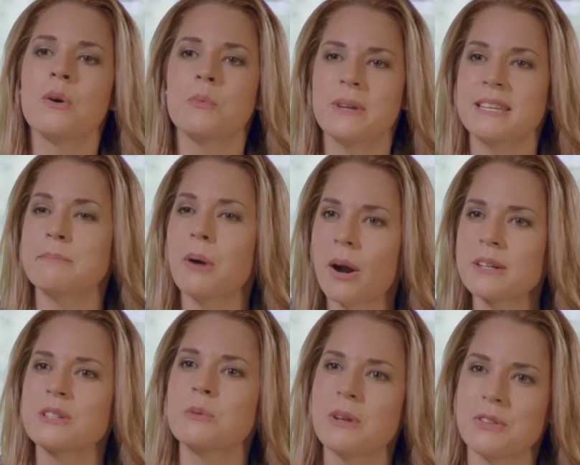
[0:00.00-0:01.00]
we can
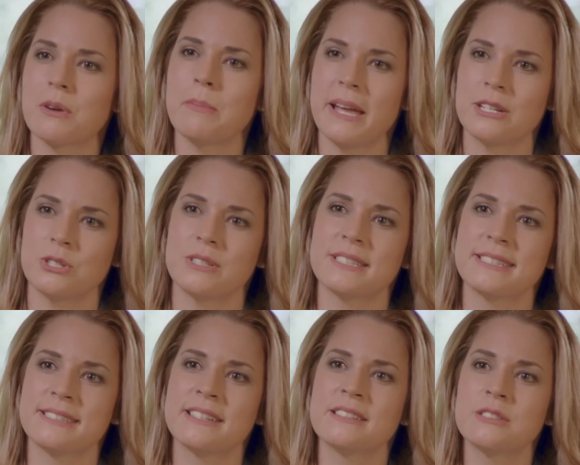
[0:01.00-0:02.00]
partner with our
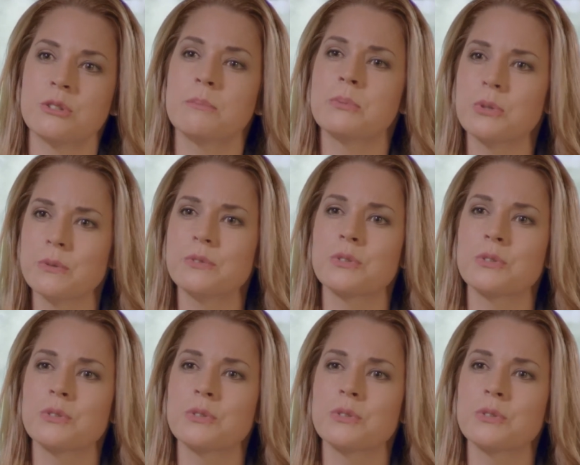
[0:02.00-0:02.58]
patients to improve